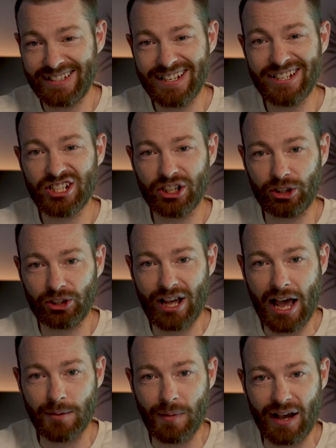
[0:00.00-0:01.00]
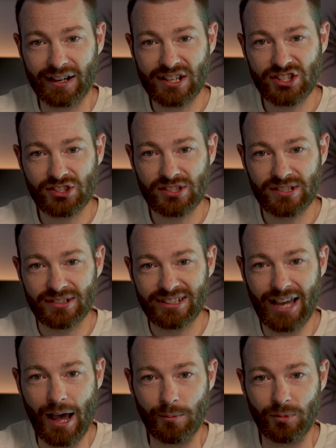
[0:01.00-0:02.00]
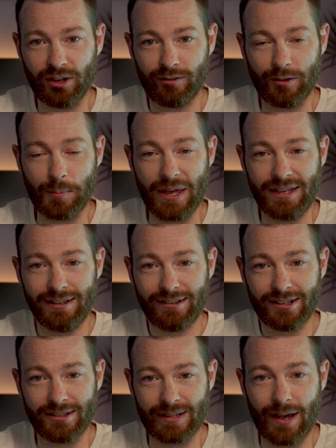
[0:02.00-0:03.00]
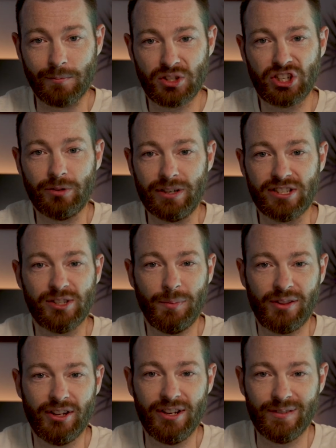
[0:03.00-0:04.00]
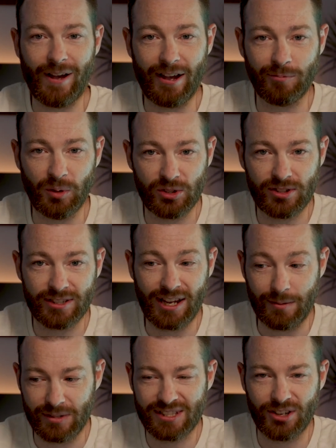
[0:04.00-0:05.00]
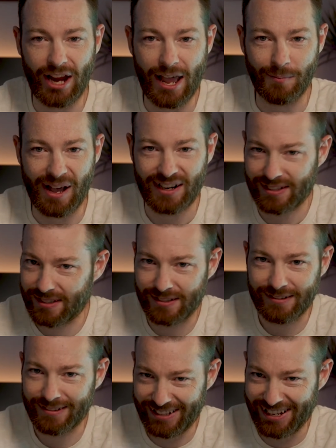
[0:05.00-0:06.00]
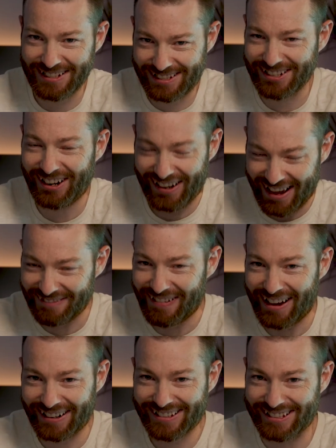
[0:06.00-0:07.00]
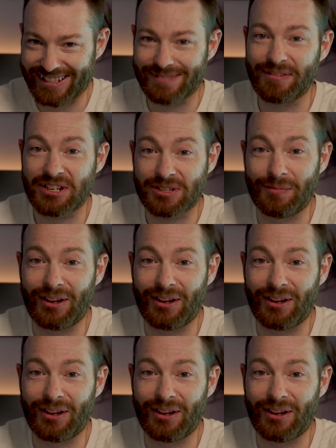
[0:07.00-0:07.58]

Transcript: digital IMAX camera for me, because I'm shooting Super 35 most of the time. It's not IMAX. It's not IMAX, it's a much